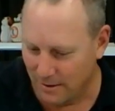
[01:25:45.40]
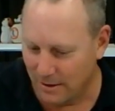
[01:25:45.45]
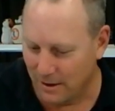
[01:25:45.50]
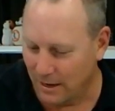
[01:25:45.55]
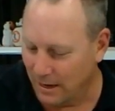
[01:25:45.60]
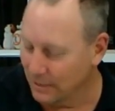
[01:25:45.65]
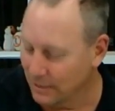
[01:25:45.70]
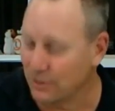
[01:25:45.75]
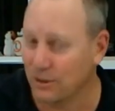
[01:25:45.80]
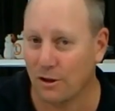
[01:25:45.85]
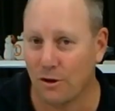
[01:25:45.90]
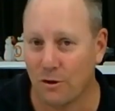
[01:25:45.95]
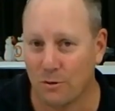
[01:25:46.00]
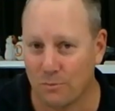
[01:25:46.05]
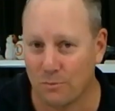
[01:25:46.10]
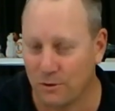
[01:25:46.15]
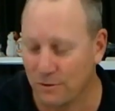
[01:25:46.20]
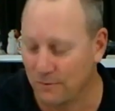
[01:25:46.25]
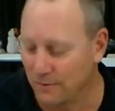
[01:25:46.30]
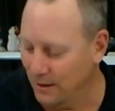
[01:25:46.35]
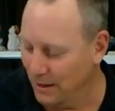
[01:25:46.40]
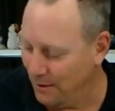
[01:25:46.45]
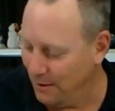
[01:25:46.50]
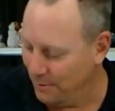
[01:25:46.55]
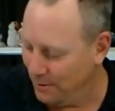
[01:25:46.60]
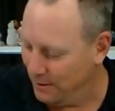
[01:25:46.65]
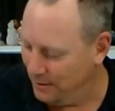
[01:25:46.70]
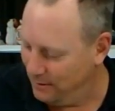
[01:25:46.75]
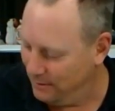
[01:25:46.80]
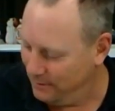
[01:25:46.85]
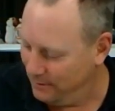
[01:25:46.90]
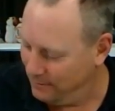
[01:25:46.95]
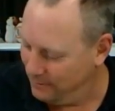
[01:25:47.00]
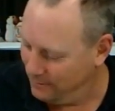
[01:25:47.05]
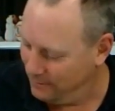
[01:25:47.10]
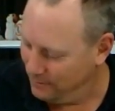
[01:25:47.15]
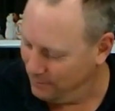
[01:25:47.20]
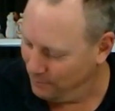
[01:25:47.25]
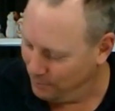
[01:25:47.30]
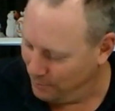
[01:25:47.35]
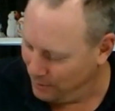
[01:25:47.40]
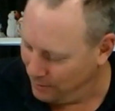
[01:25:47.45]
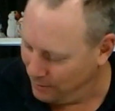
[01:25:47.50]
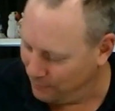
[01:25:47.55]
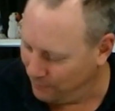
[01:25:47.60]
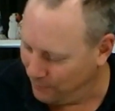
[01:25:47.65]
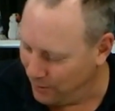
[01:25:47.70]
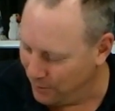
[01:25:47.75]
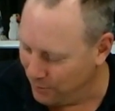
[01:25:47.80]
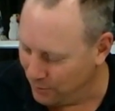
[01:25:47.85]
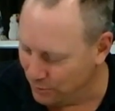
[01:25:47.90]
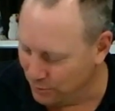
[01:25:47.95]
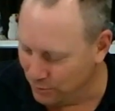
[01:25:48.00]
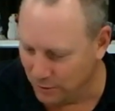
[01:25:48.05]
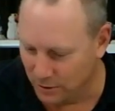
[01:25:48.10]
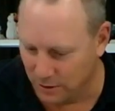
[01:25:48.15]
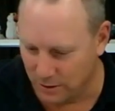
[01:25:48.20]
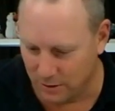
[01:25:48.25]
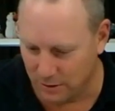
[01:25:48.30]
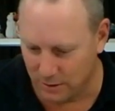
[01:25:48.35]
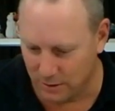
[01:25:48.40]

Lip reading: That's a long movie, that one. It was very good.